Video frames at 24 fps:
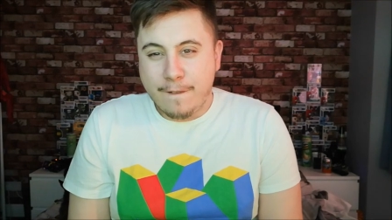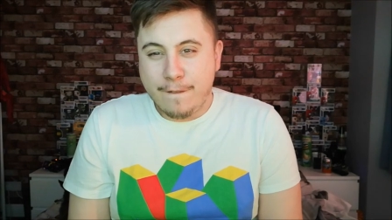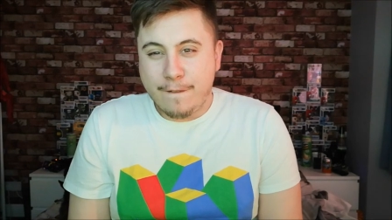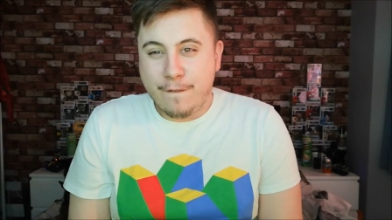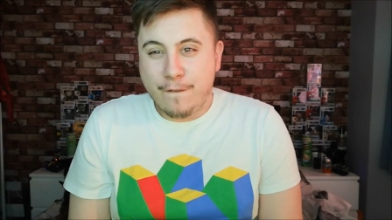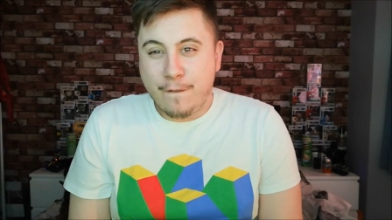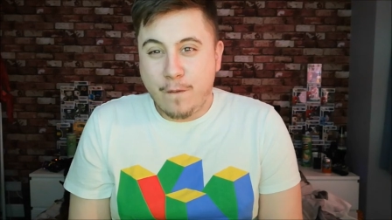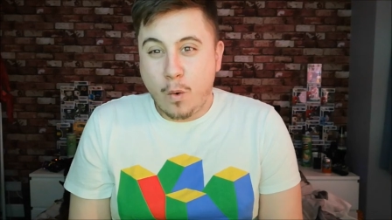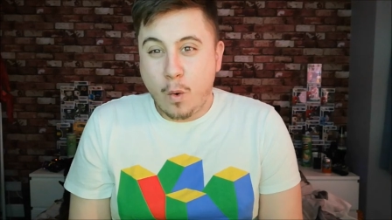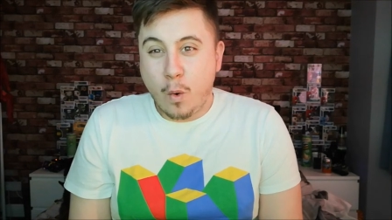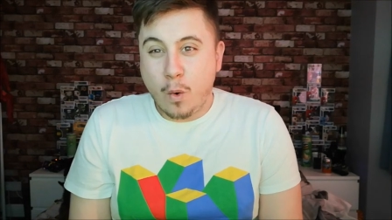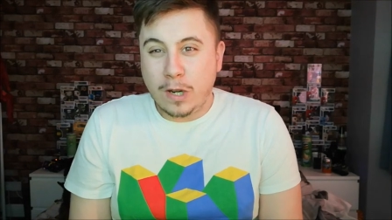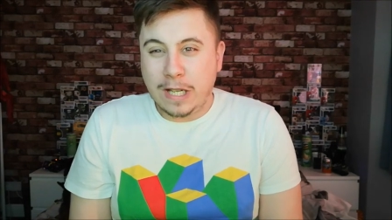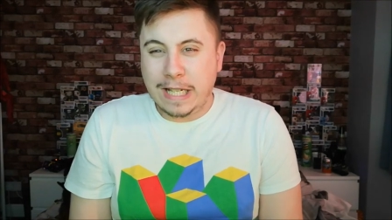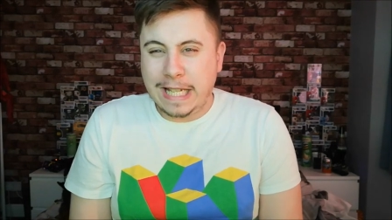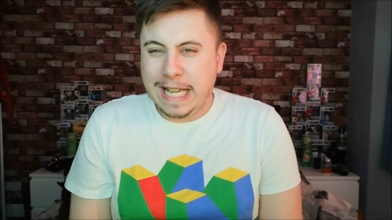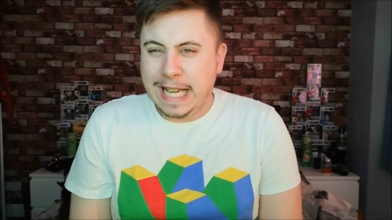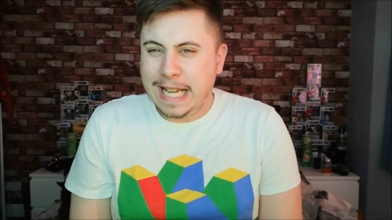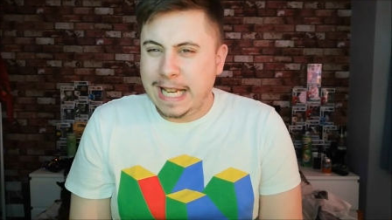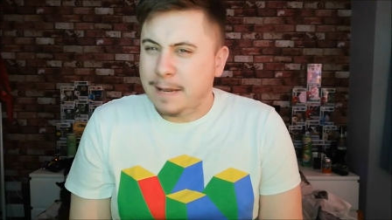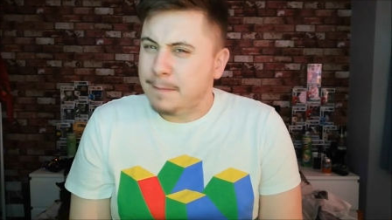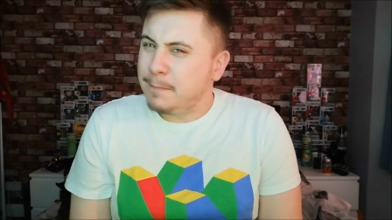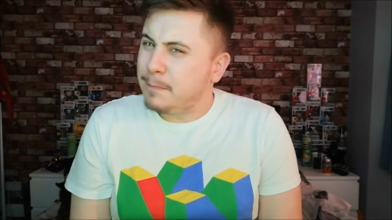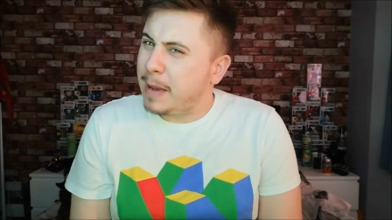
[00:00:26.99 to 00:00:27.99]

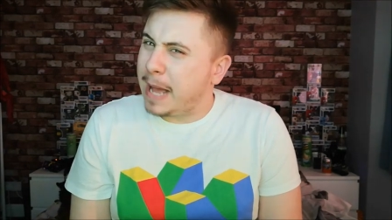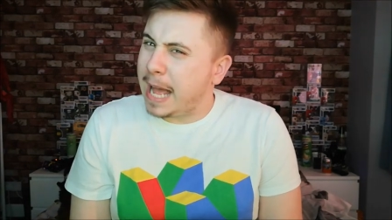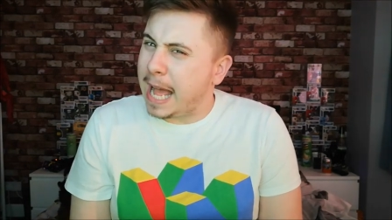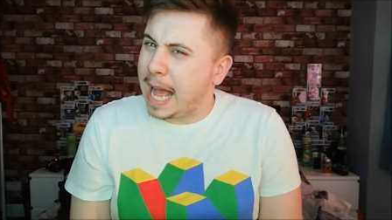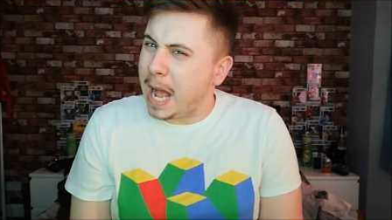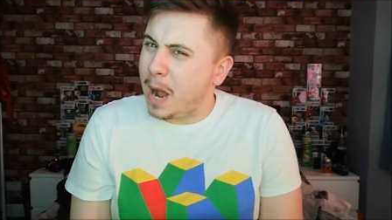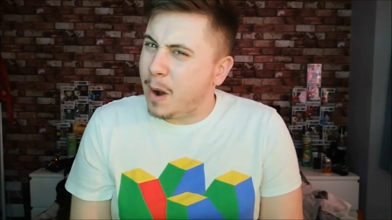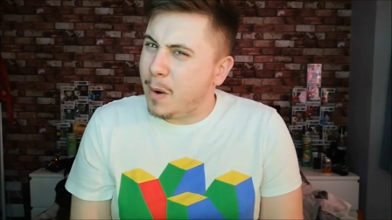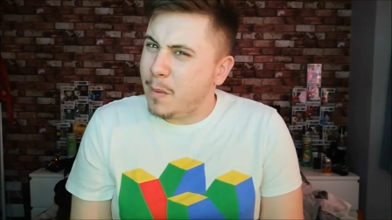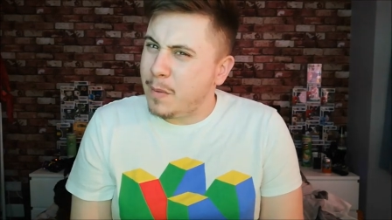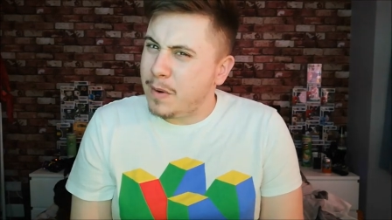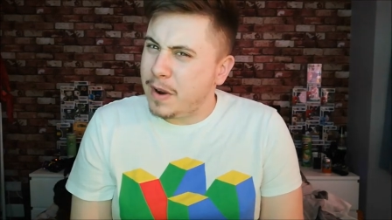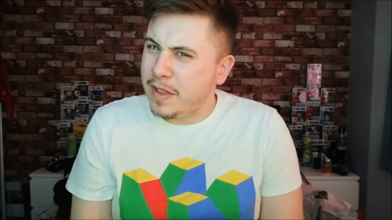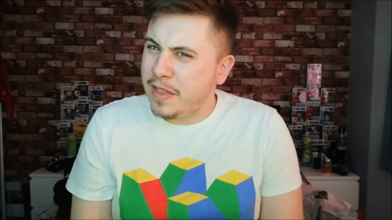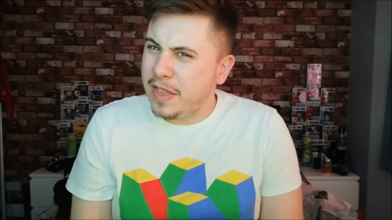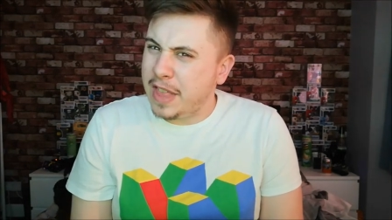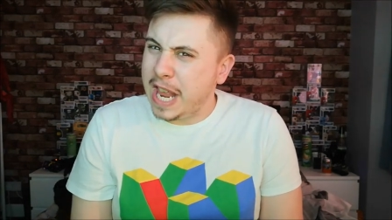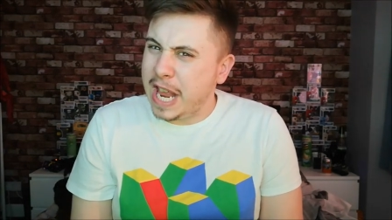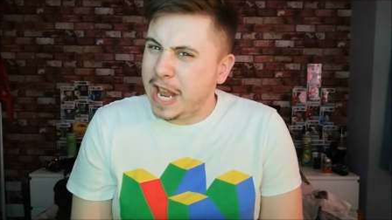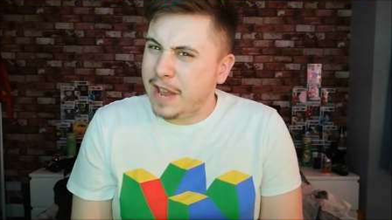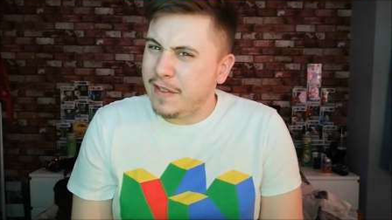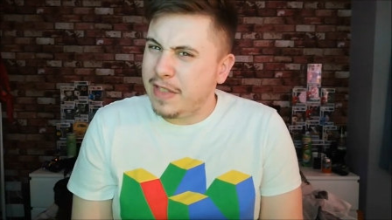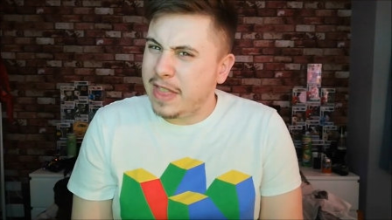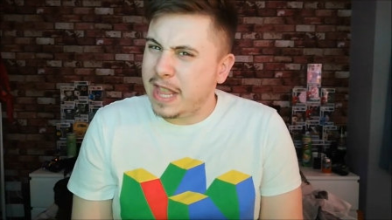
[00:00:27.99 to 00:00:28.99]
fourteen pound, I think,